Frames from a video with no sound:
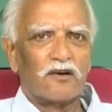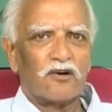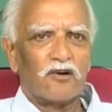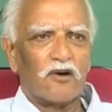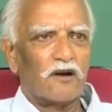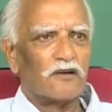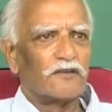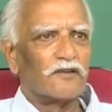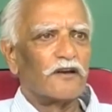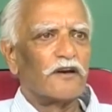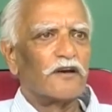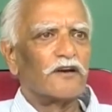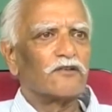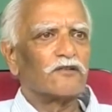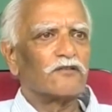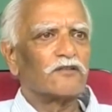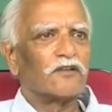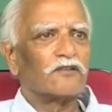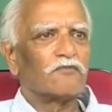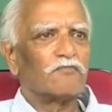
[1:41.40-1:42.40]
Contrary
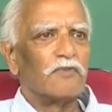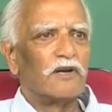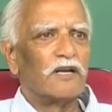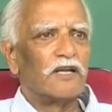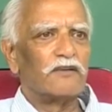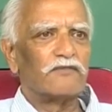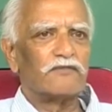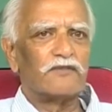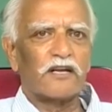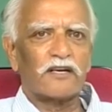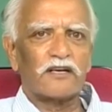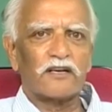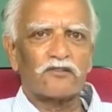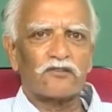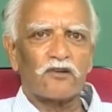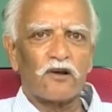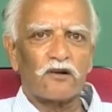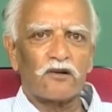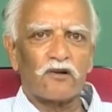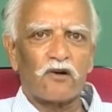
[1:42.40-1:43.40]
to this belief that it
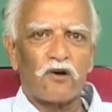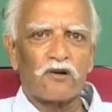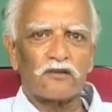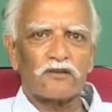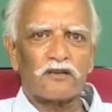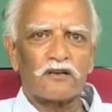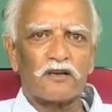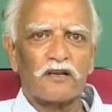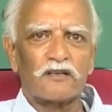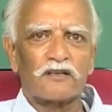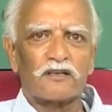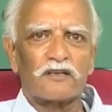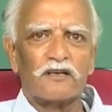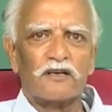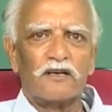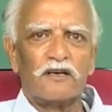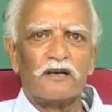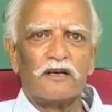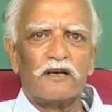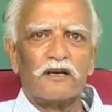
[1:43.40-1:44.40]
is all costless,
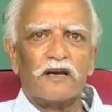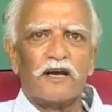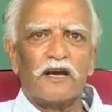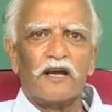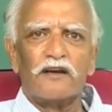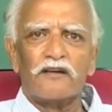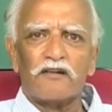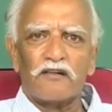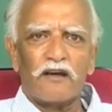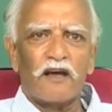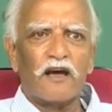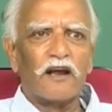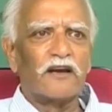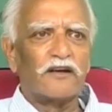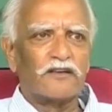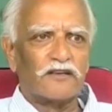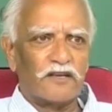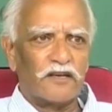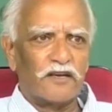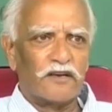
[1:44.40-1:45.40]
in
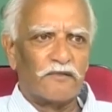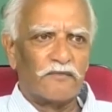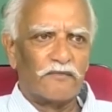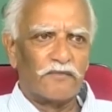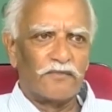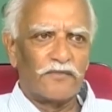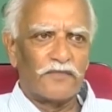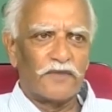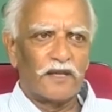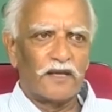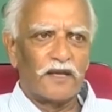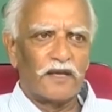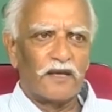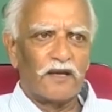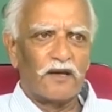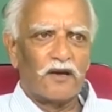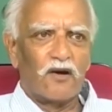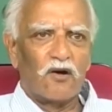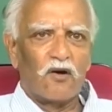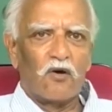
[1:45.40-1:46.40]
reality
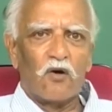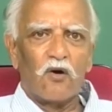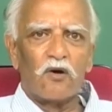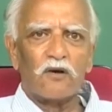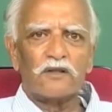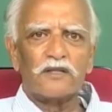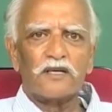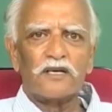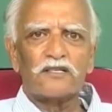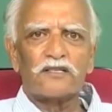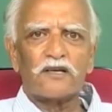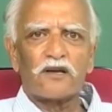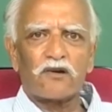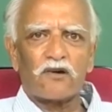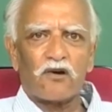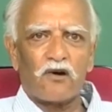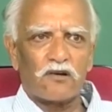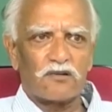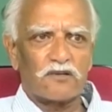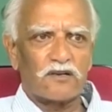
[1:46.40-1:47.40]
all these are
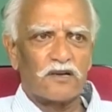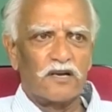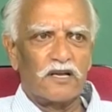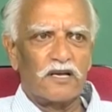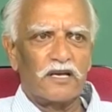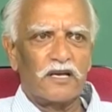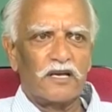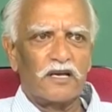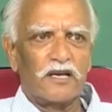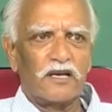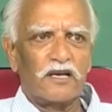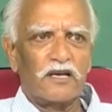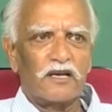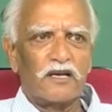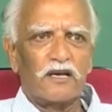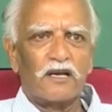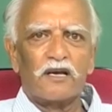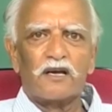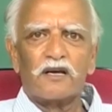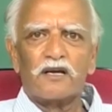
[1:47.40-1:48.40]
costly
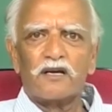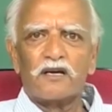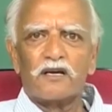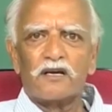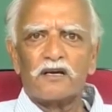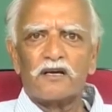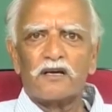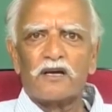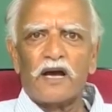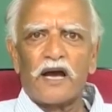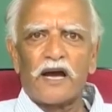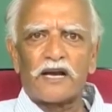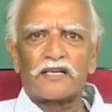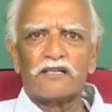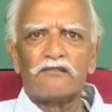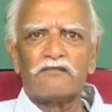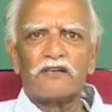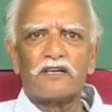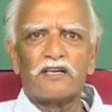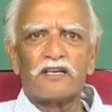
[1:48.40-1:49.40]

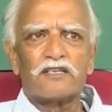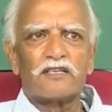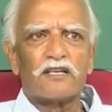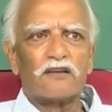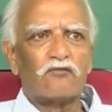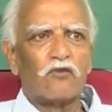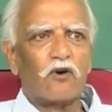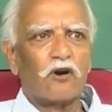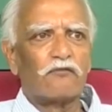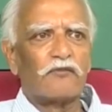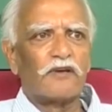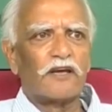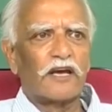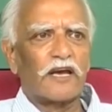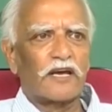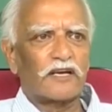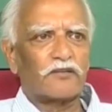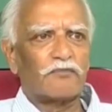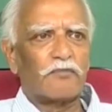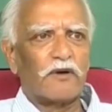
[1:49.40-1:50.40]
activities involving
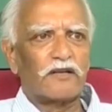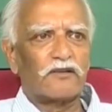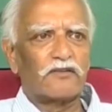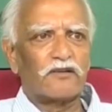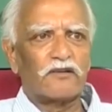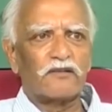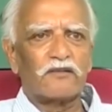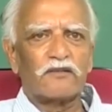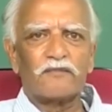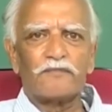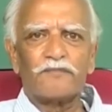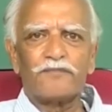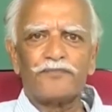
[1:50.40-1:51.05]
expenses